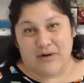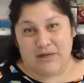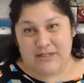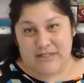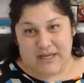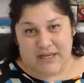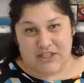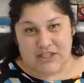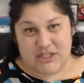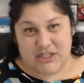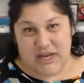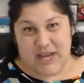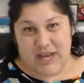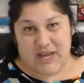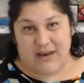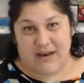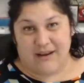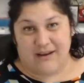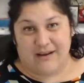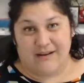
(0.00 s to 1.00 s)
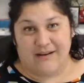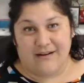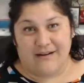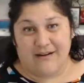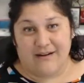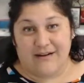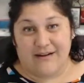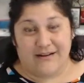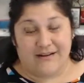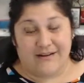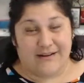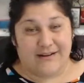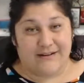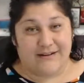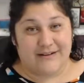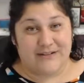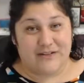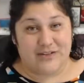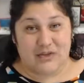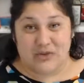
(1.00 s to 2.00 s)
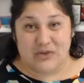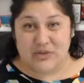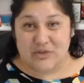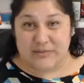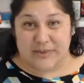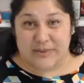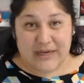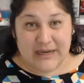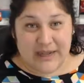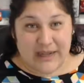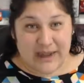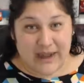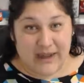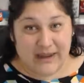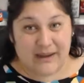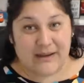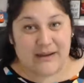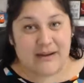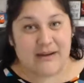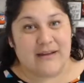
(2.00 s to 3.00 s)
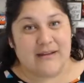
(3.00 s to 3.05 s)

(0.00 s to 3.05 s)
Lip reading: attention on social media,